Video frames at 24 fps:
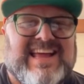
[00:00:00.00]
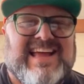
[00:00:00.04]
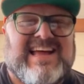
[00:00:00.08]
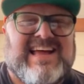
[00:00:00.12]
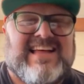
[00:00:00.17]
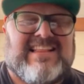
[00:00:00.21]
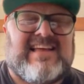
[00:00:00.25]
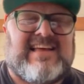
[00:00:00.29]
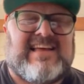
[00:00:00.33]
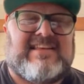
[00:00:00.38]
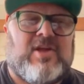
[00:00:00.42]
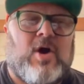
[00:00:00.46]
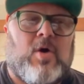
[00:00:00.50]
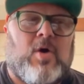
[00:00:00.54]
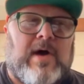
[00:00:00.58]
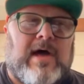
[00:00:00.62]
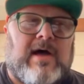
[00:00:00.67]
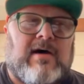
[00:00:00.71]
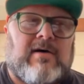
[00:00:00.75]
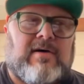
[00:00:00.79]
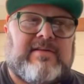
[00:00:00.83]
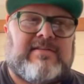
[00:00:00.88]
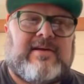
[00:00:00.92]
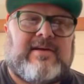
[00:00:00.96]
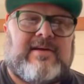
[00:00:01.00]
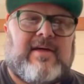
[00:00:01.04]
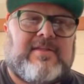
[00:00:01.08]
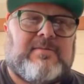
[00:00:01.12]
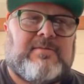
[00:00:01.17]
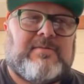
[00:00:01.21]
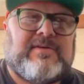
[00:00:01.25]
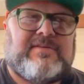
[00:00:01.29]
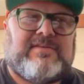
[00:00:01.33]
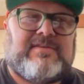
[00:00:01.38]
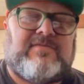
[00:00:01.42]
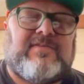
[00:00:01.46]
Like Noel is the other
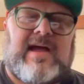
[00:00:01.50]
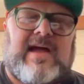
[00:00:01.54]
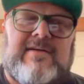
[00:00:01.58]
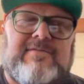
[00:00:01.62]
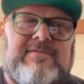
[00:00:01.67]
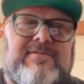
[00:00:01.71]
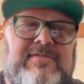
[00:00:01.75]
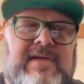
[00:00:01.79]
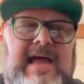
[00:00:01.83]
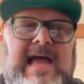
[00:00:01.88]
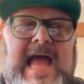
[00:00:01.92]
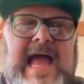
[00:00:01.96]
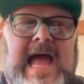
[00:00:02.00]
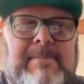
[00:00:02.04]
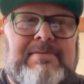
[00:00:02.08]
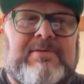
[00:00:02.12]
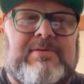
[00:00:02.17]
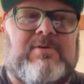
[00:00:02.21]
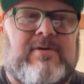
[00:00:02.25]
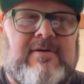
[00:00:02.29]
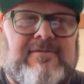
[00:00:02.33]
receiver. I happen to